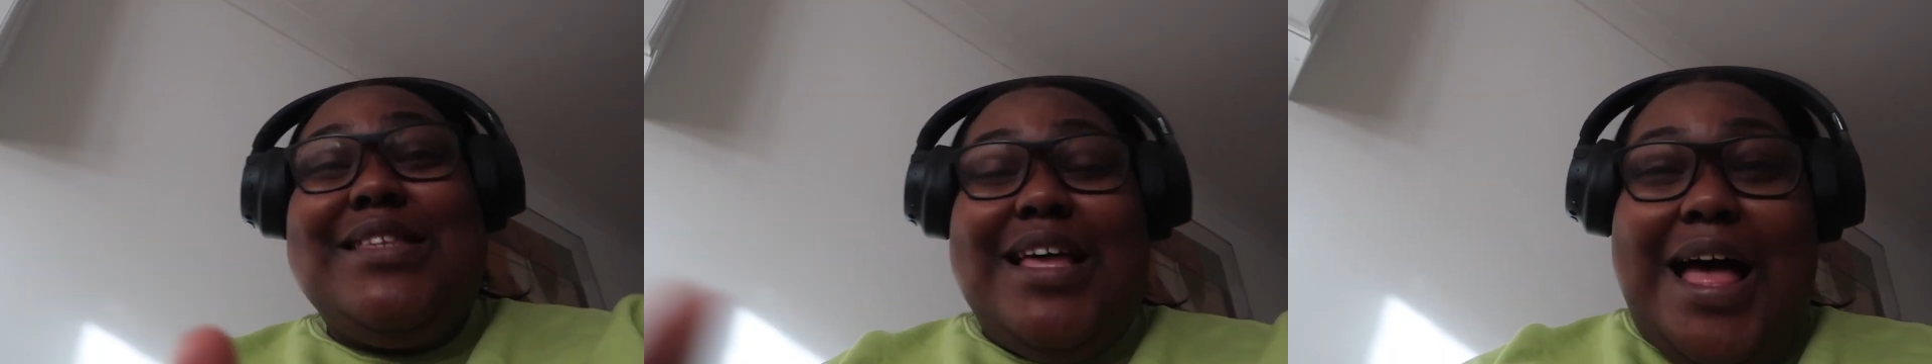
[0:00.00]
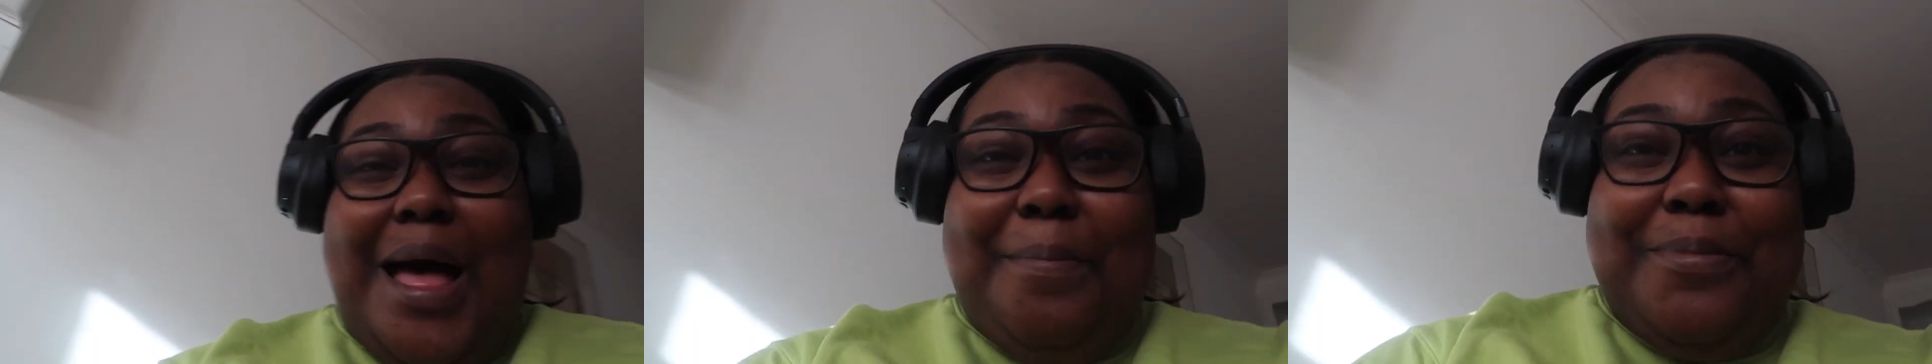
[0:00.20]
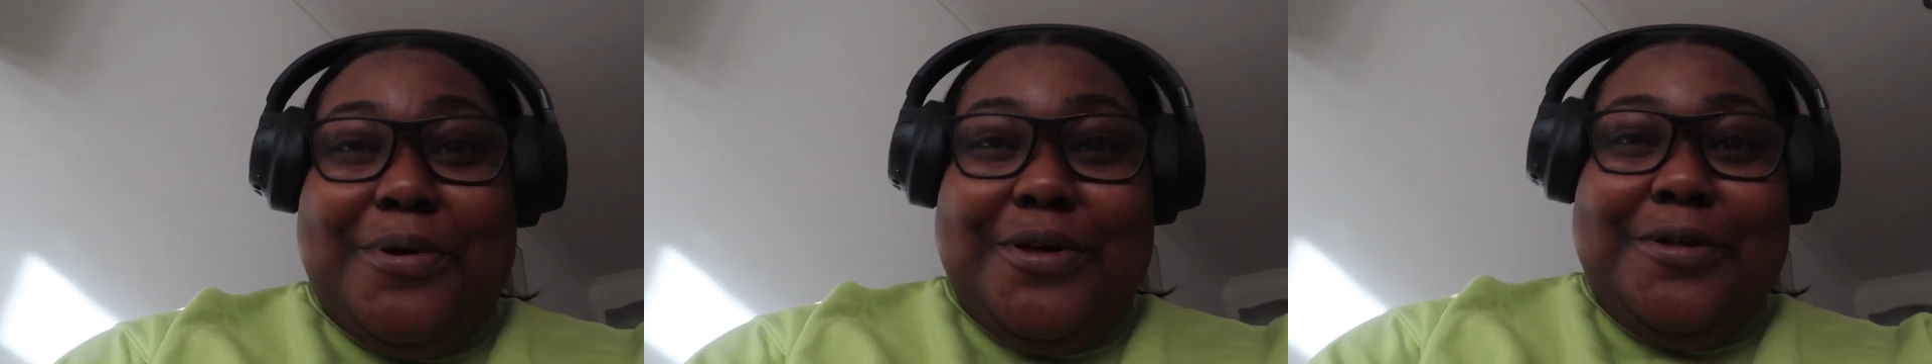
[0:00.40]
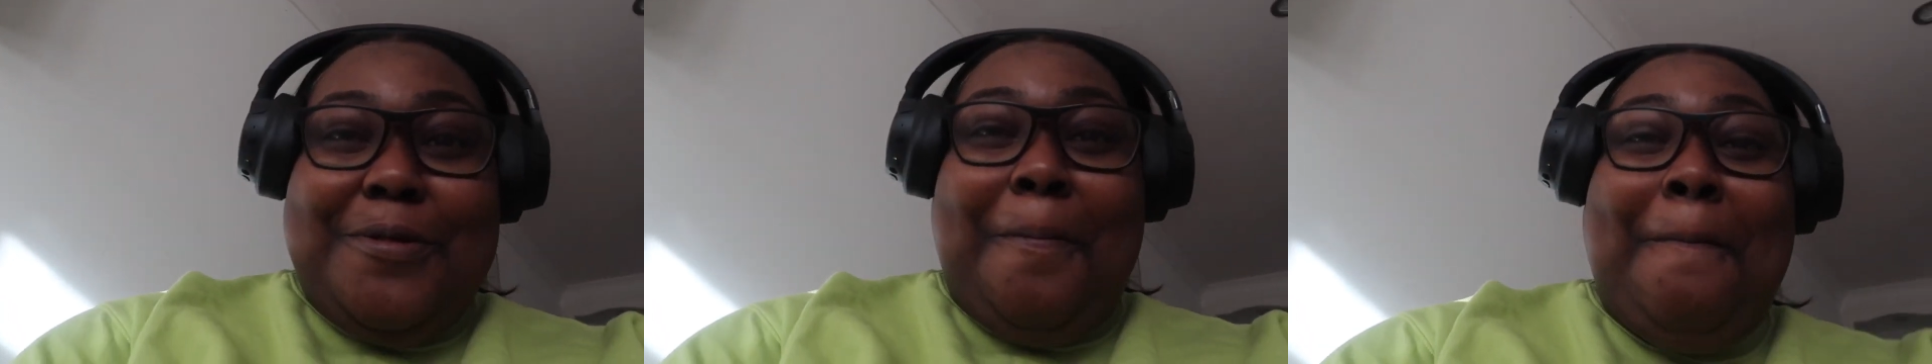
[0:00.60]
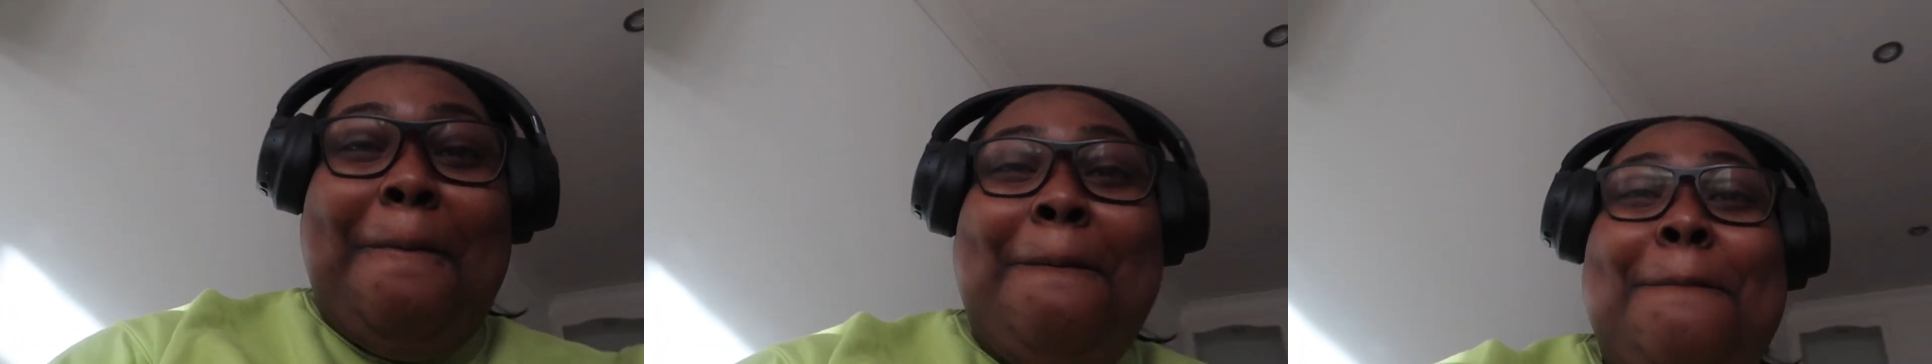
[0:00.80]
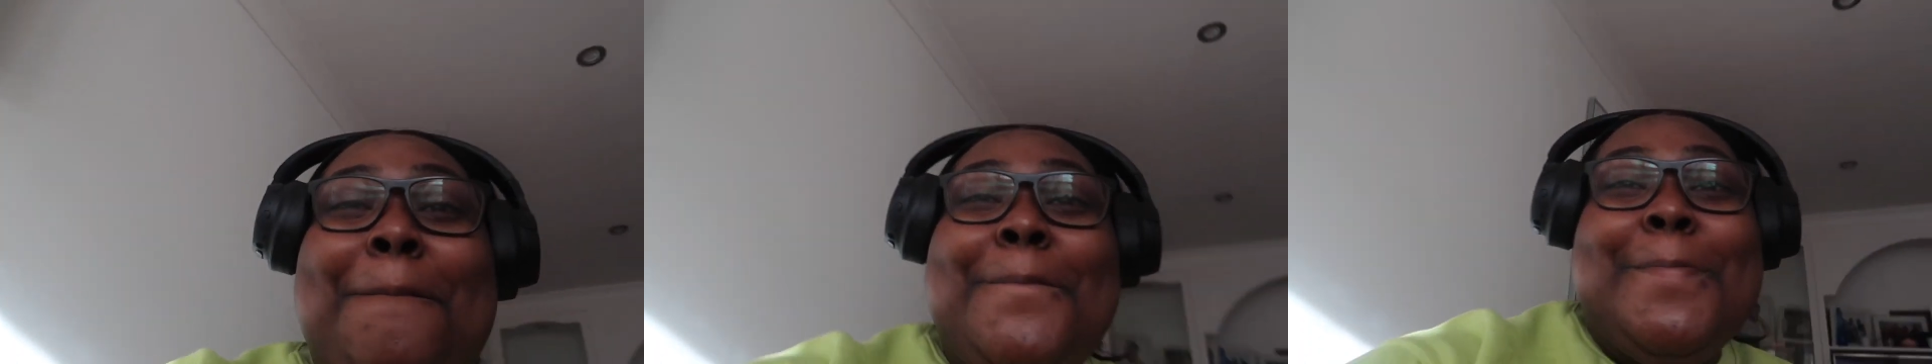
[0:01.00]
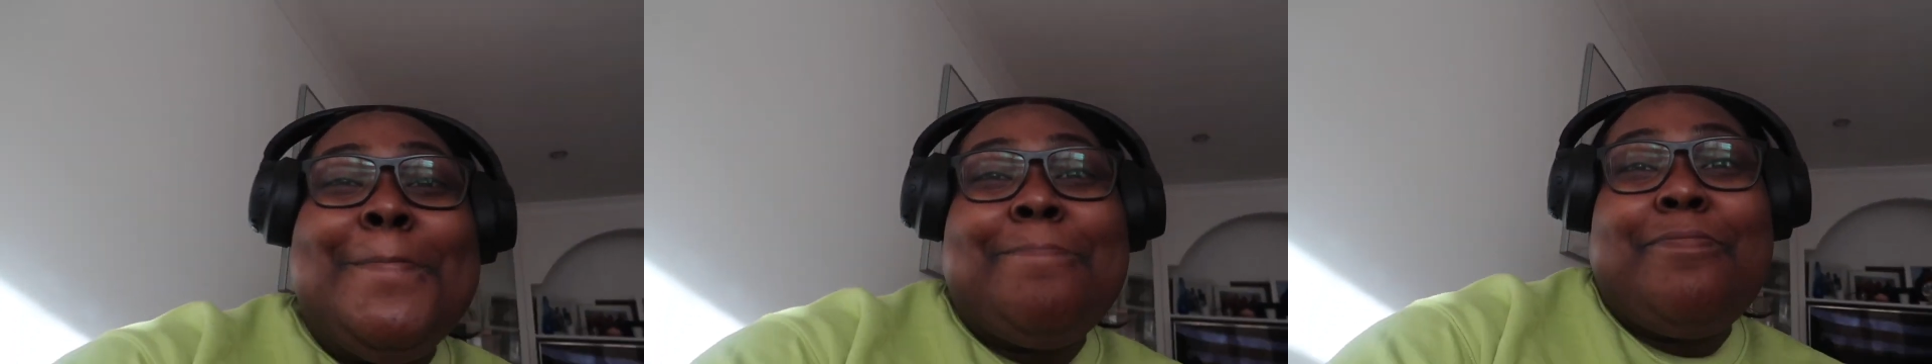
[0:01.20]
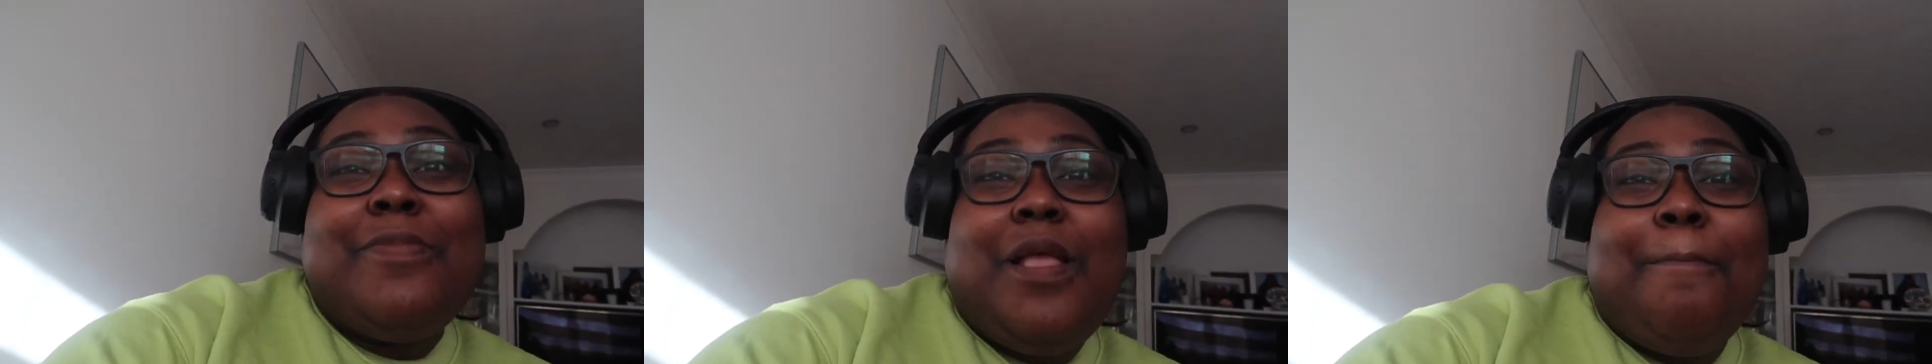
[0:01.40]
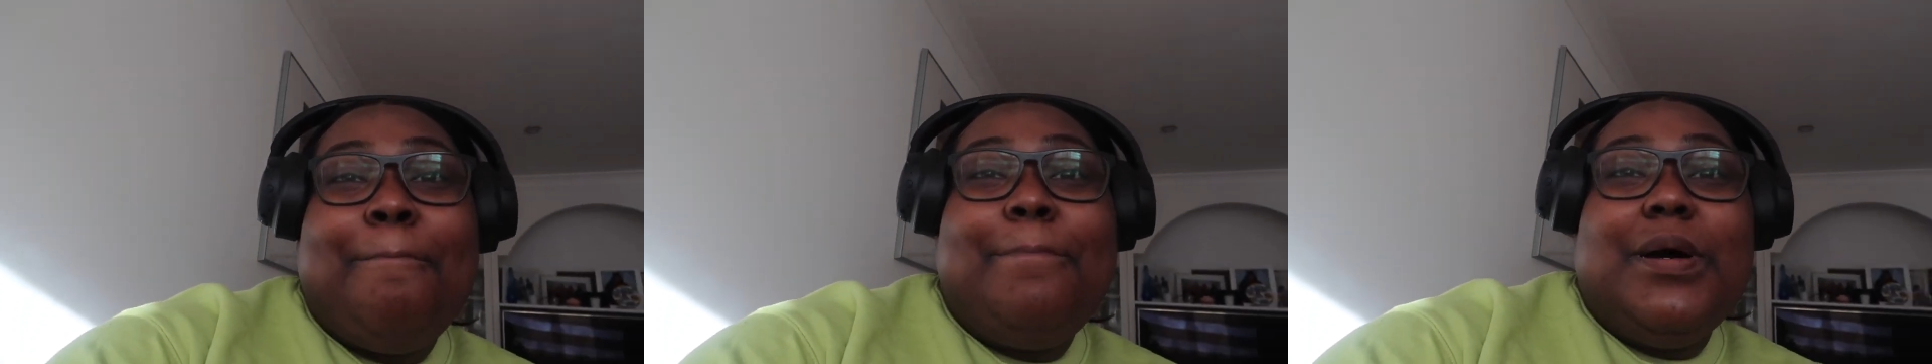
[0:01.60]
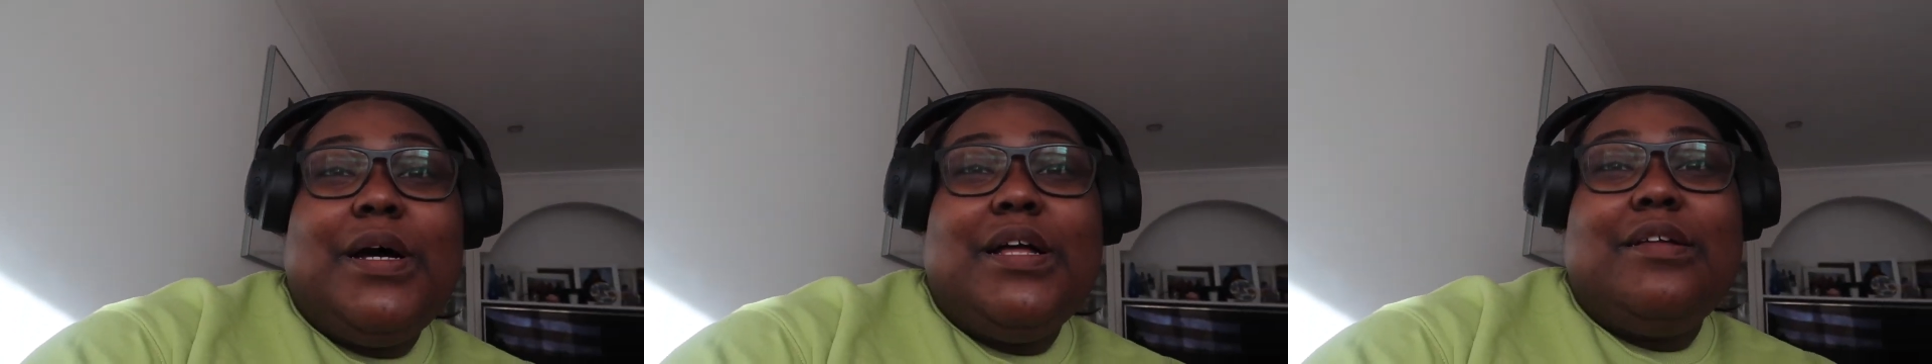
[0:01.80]
to happen
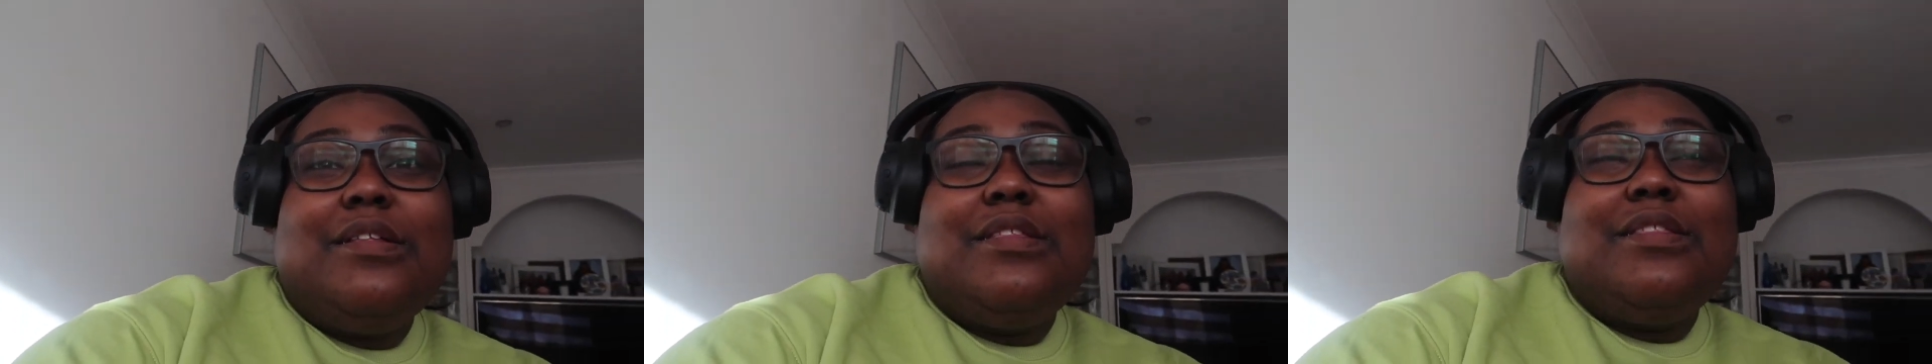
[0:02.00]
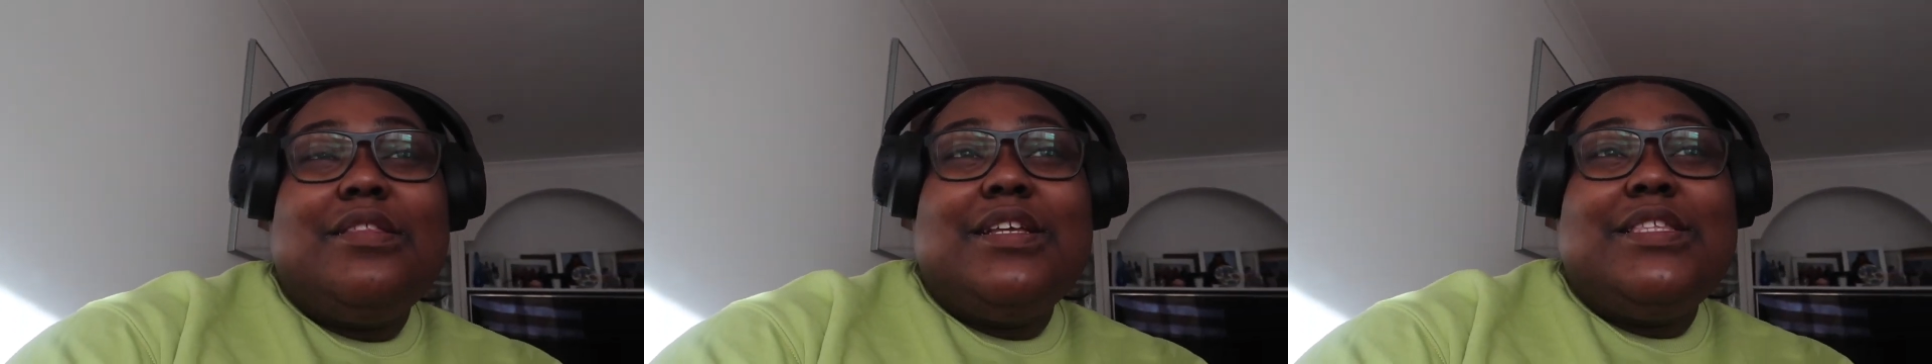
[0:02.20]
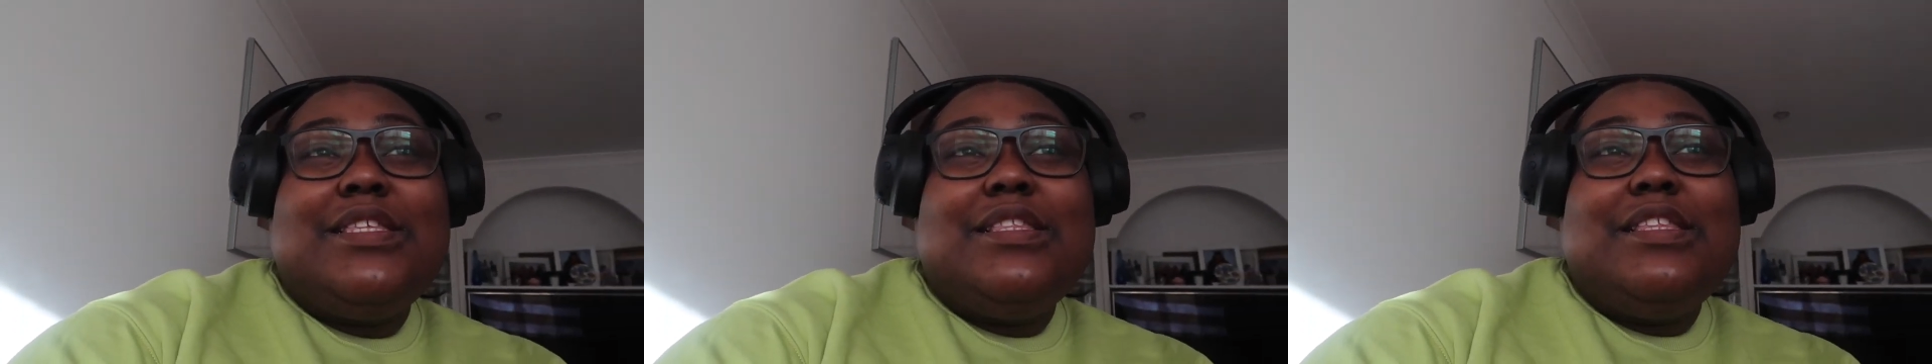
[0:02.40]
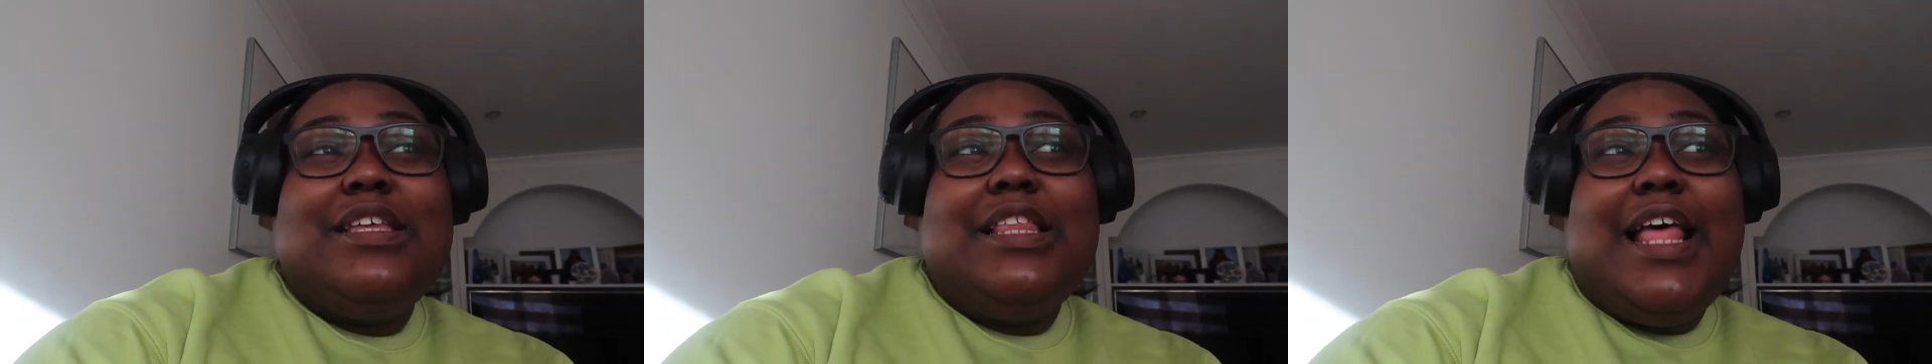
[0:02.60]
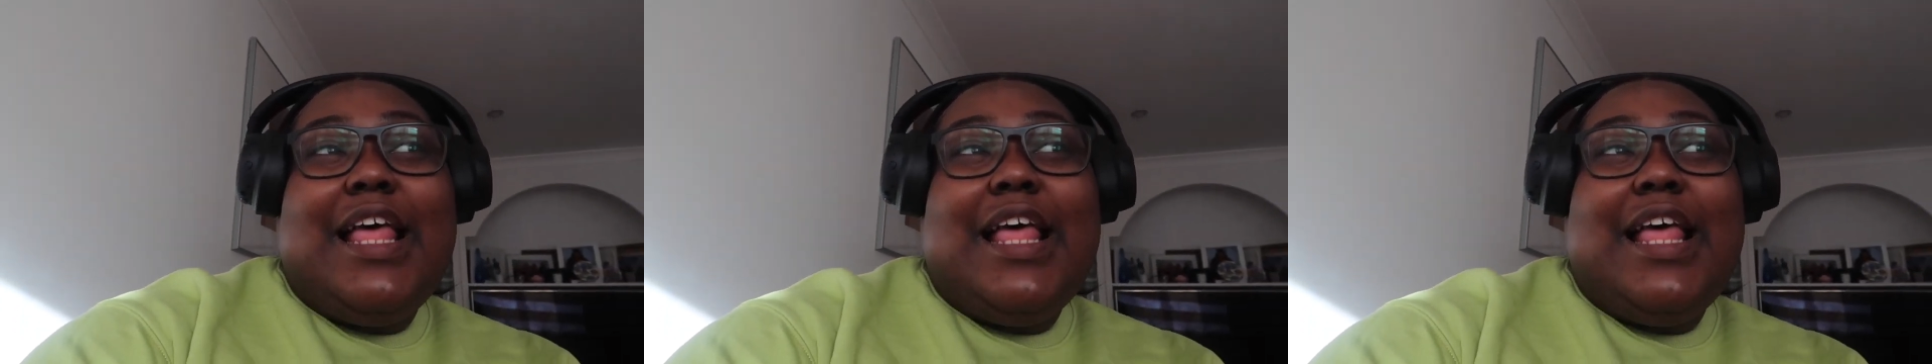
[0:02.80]
but the, the